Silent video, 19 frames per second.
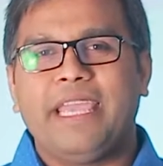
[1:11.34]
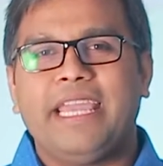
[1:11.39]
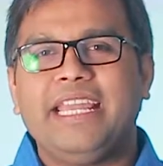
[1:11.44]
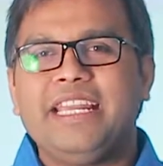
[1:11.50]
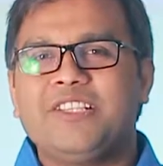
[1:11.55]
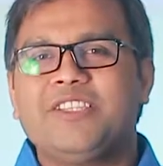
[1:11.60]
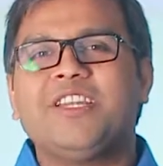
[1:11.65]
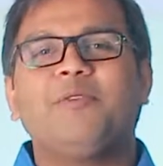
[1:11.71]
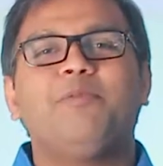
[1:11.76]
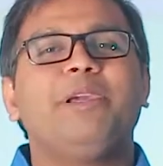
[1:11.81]
It
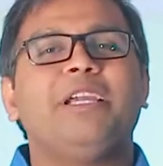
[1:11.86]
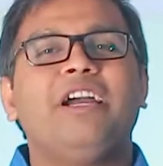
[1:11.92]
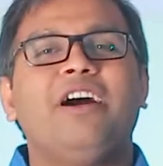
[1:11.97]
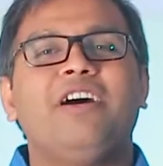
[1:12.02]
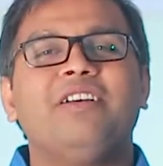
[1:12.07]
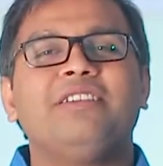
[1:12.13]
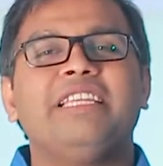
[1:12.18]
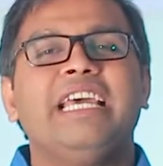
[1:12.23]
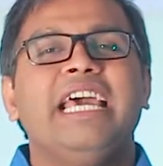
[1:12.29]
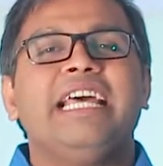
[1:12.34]
is not
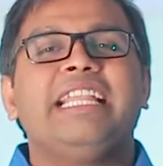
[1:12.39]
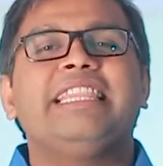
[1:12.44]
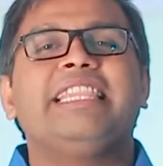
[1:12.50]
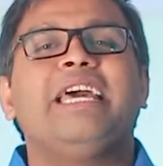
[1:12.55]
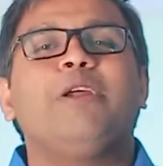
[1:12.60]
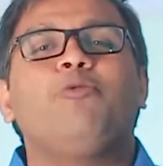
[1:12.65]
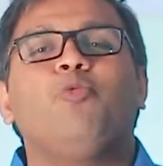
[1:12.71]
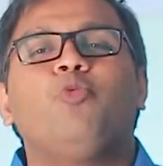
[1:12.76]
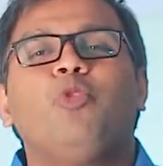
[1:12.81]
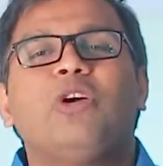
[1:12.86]
because
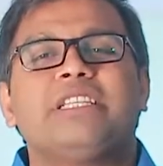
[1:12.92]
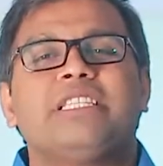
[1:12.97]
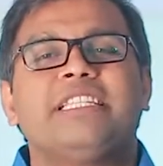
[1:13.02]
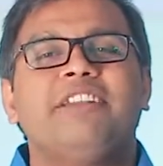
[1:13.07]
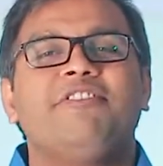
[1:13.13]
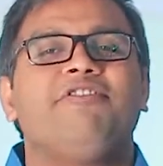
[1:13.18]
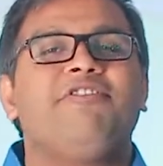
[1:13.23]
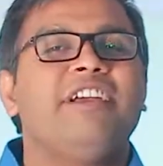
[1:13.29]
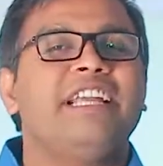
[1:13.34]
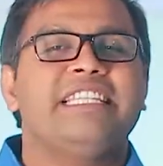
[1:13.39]
there
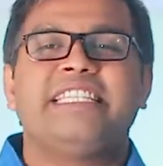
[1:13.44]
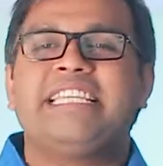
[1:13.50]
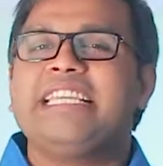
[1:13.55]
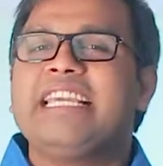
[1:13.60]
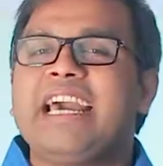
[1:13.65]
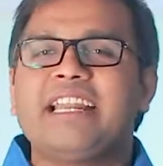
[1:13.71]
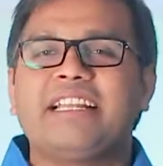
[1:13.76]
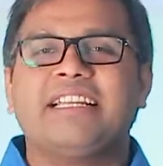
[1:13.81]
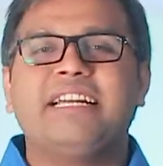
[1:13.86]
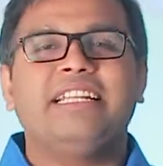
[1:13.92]
wasn't a fancy
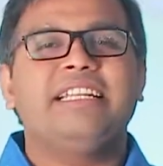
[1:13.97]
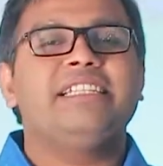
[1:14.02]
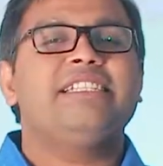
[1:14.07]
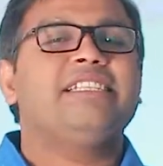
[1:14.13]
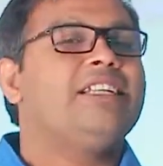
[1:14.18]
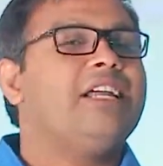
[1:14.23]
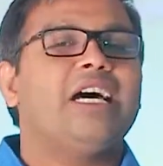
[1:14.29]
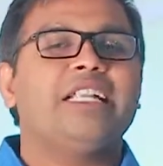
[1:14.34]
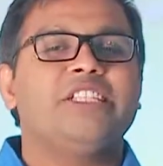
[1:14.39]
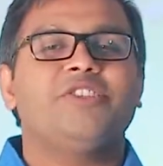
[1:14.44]

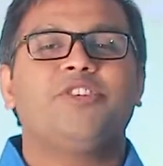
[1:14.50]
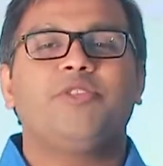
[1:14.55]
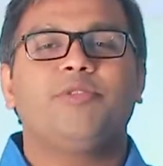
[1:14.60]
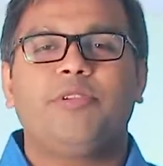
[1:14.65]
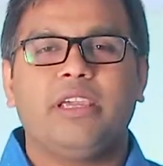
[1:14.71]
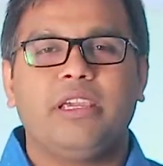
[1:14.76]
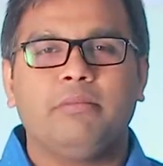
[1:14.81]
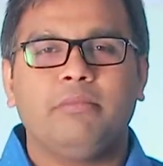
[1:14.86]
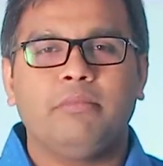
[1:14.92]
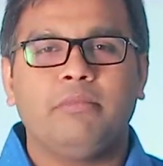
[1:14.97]
air-conditioned
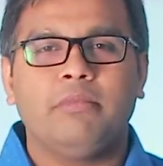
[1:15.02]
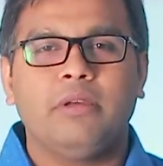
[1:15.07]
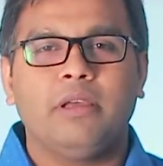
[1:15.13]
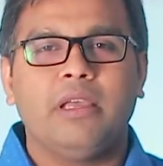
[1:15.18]
auditorium.